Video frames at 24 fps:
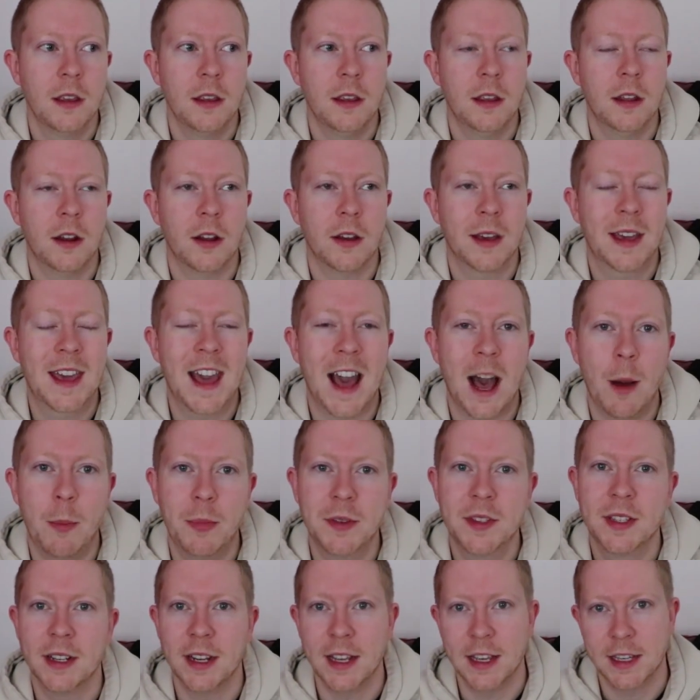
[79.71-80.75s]
you know,
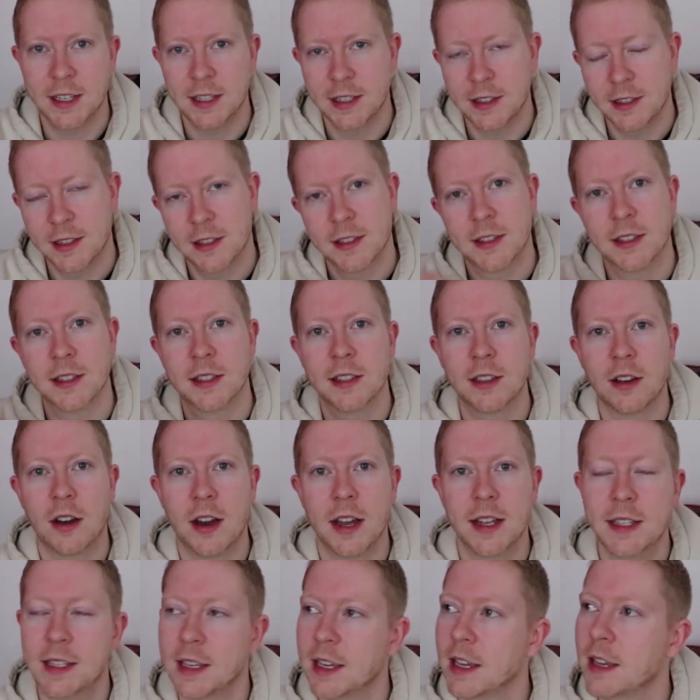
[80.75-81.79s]
capitalist
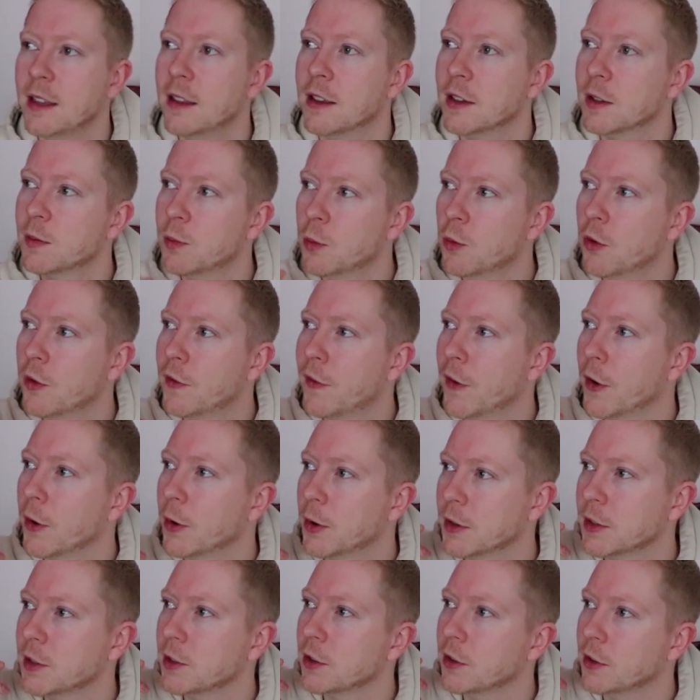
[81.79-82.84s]
society that's more
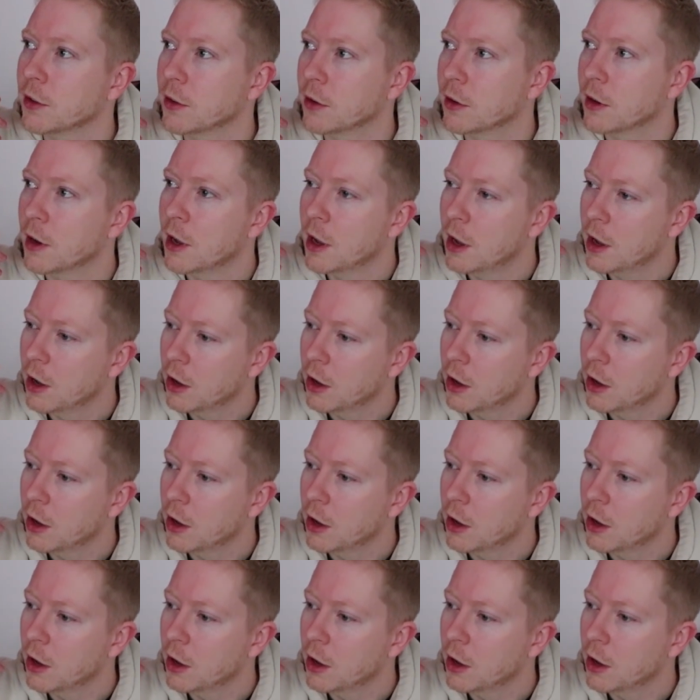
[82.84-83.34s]
focused on